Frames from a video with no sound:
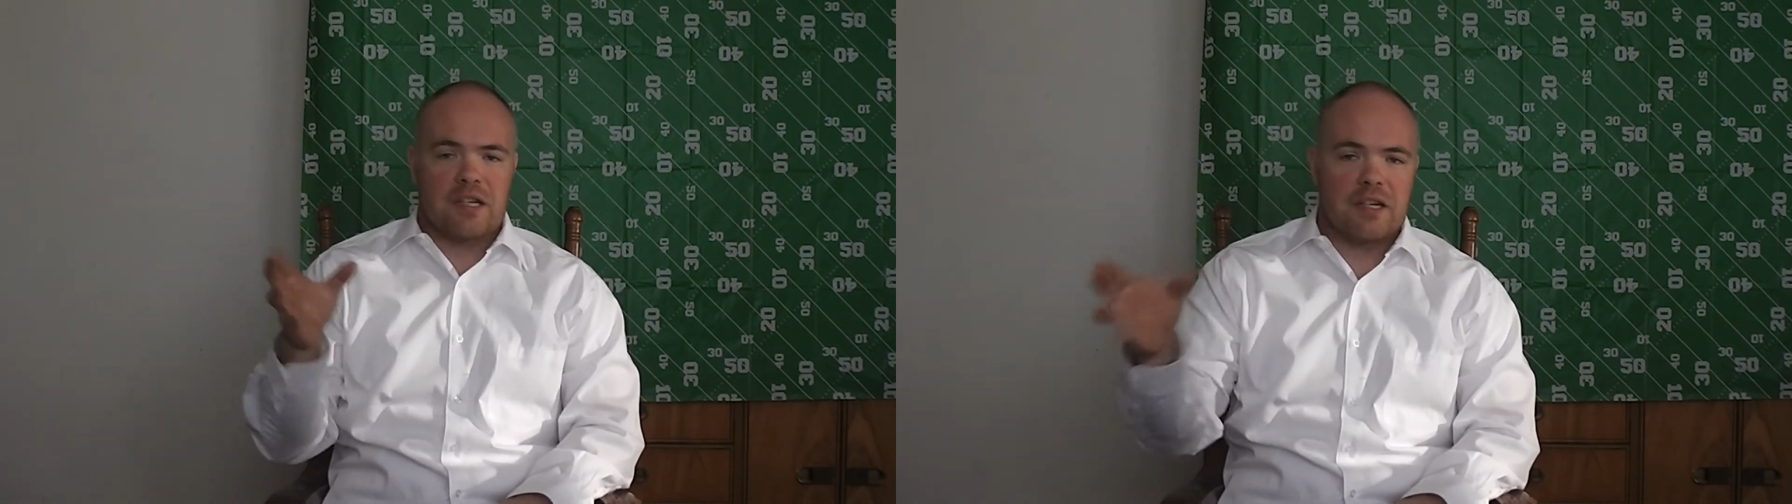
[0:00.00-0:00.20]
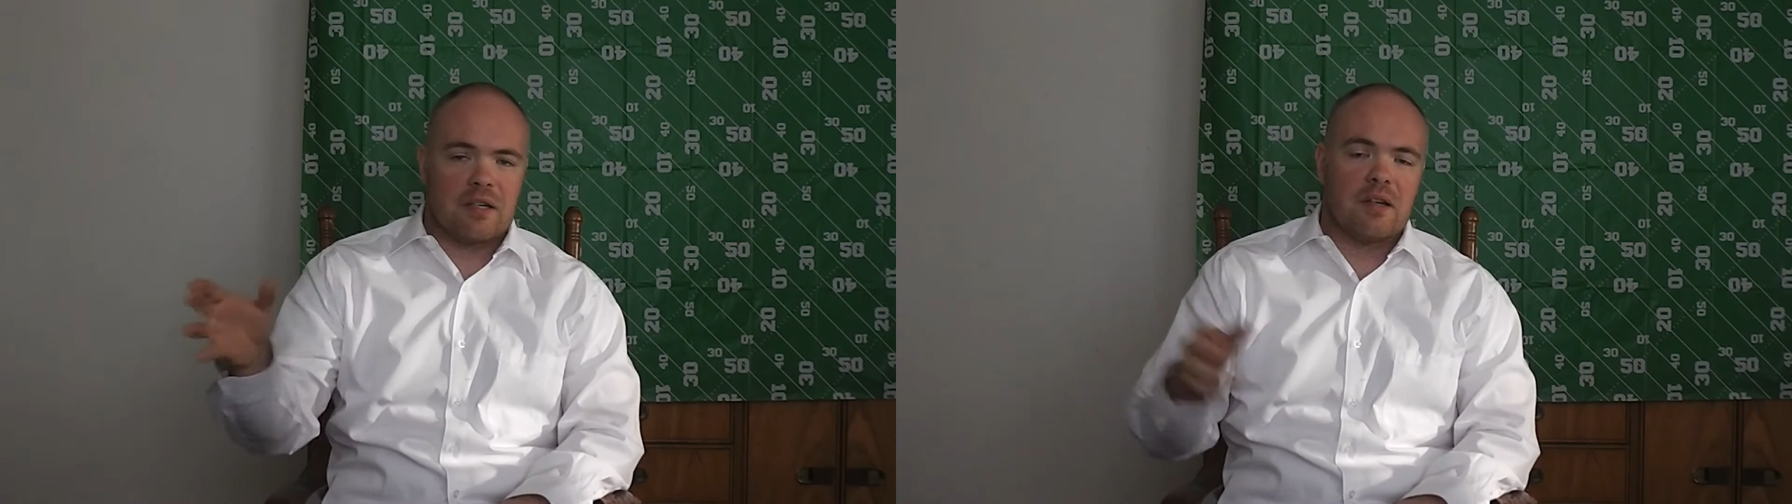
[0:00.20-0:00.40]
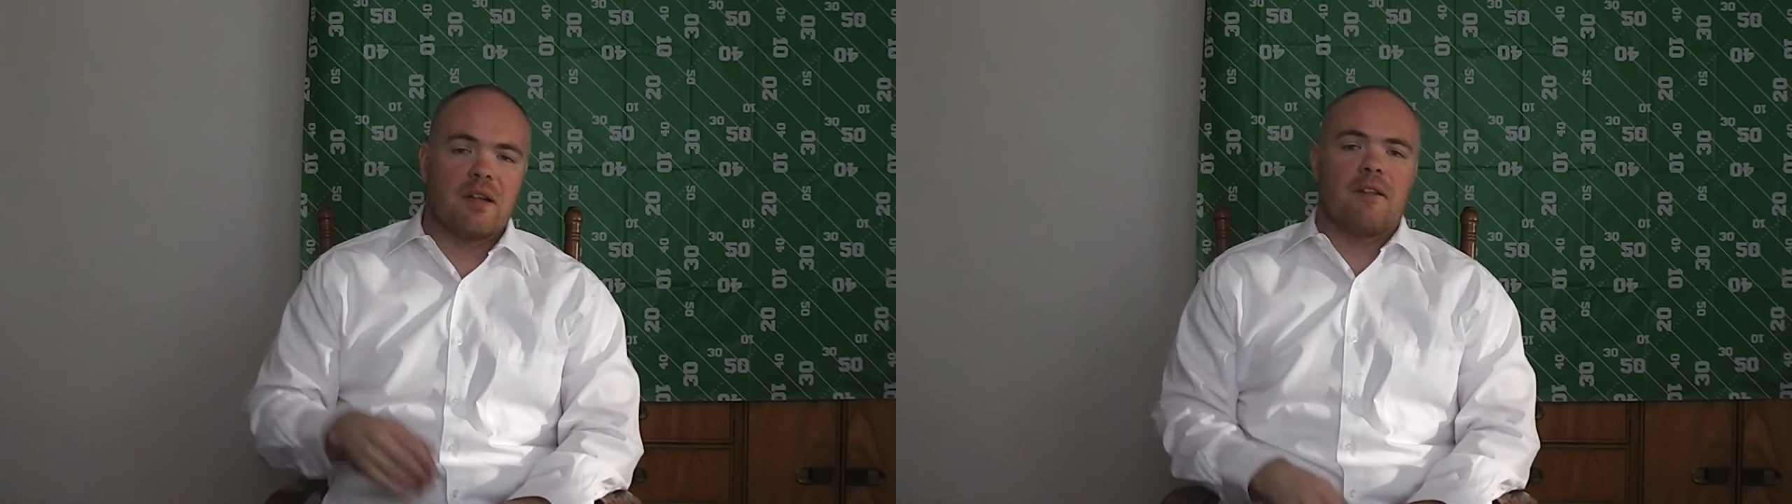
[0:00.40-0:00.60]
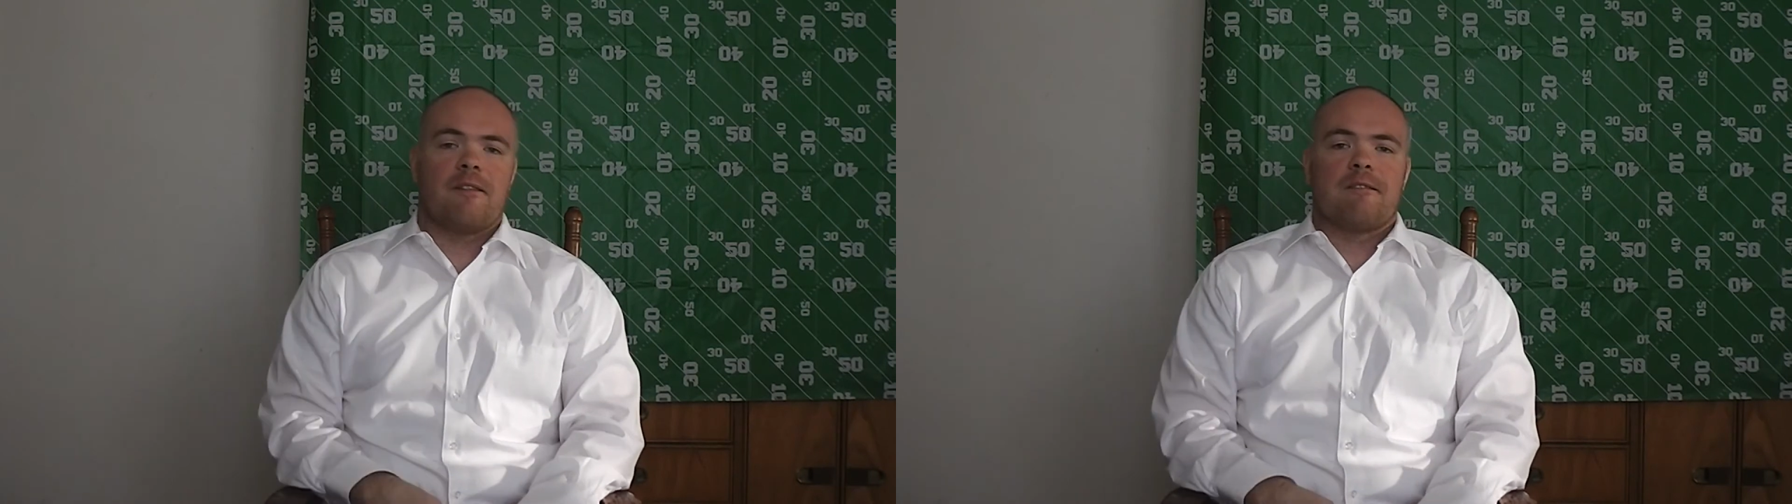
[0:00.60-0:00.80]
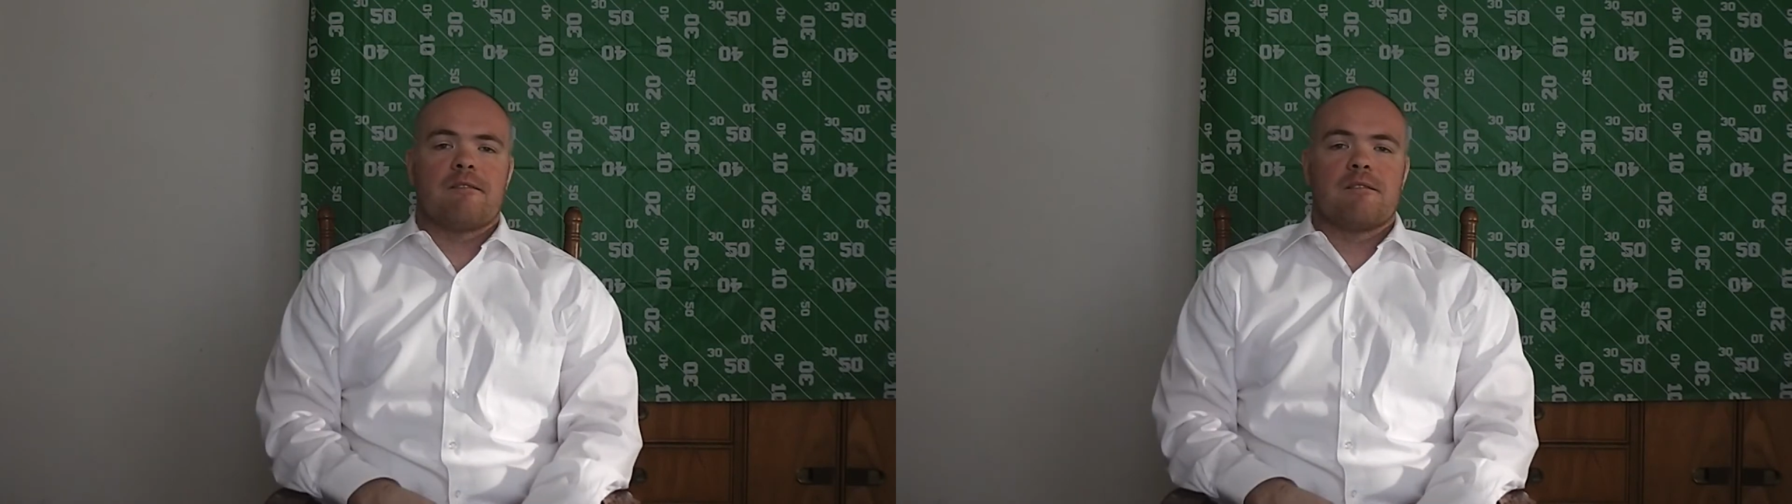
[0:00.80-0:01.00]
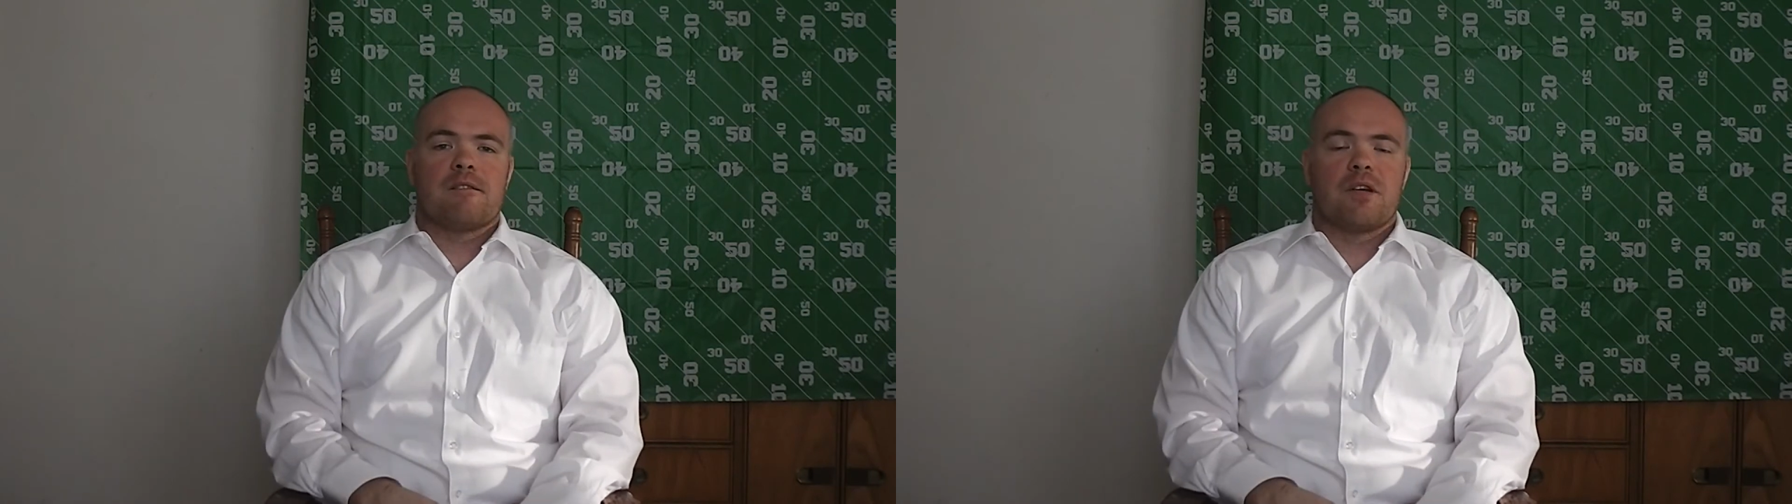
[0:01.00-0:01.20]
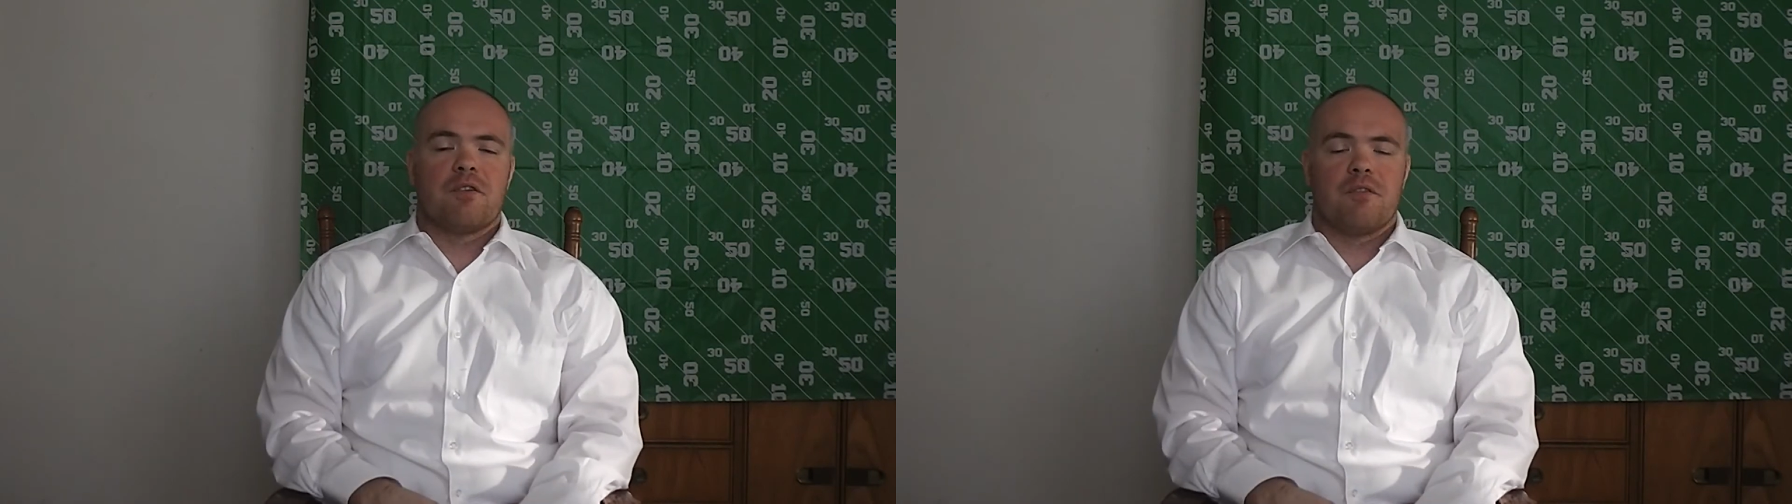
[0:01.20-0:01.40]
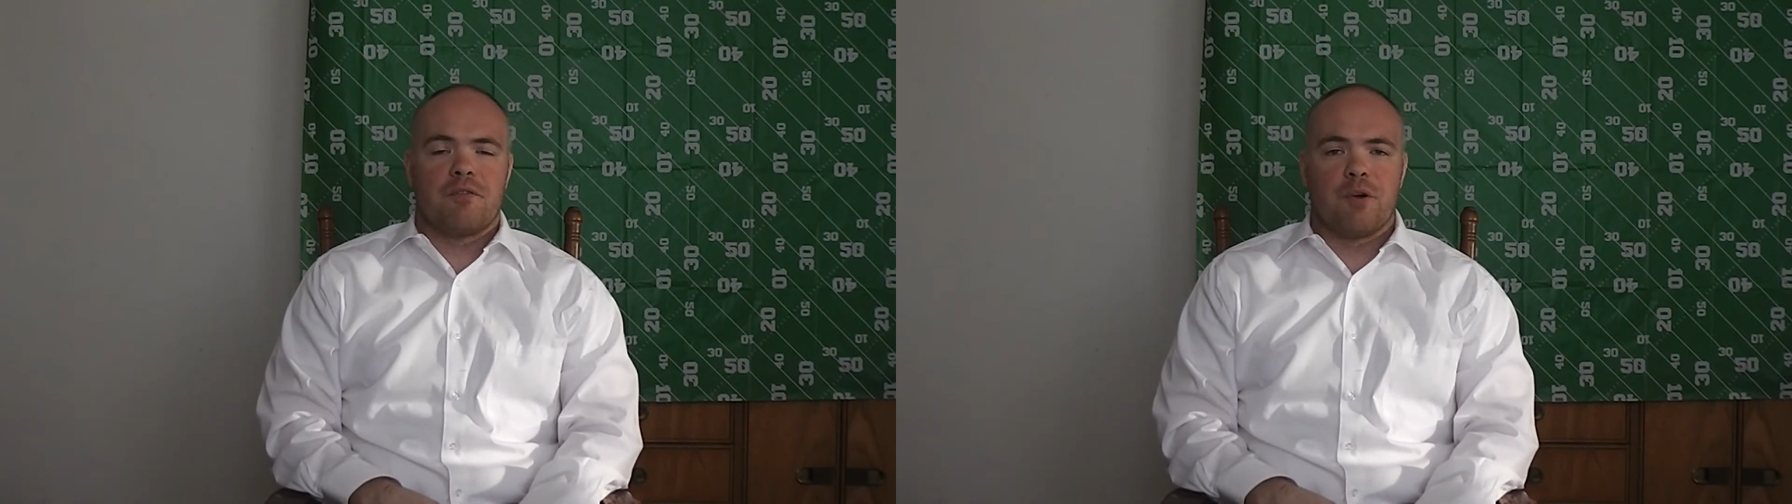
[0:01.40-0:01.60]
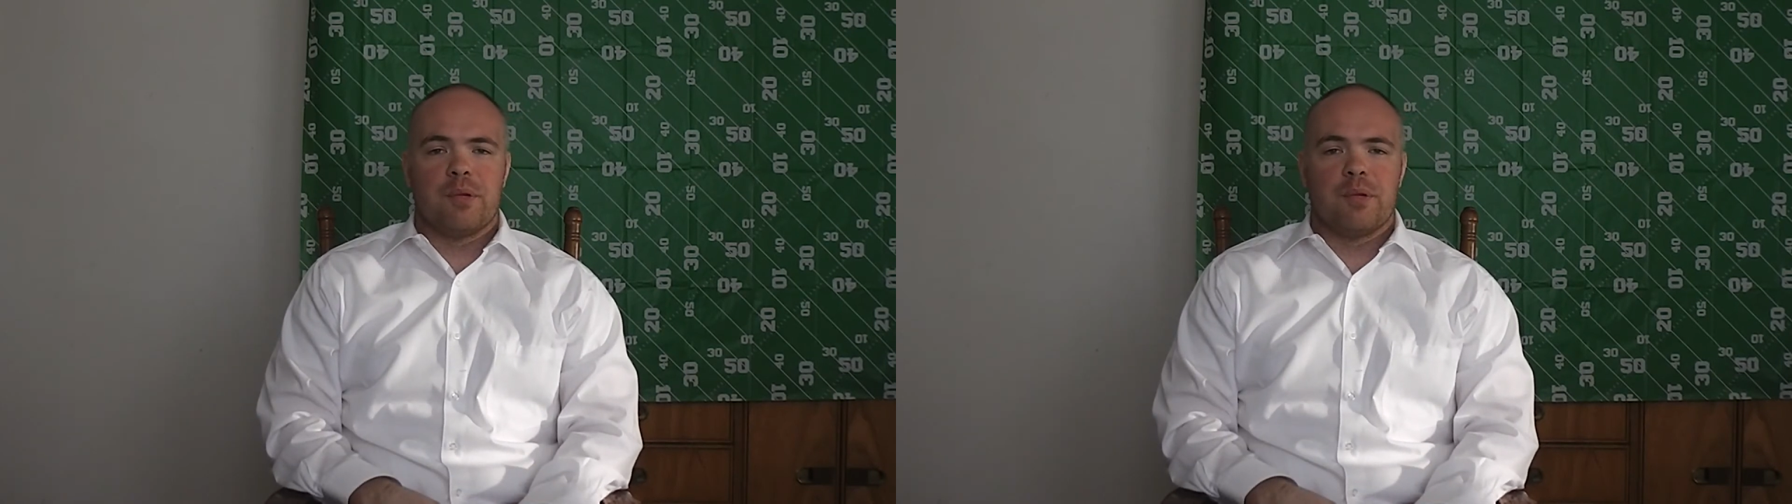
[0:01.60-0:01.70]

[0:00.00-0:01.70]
hit from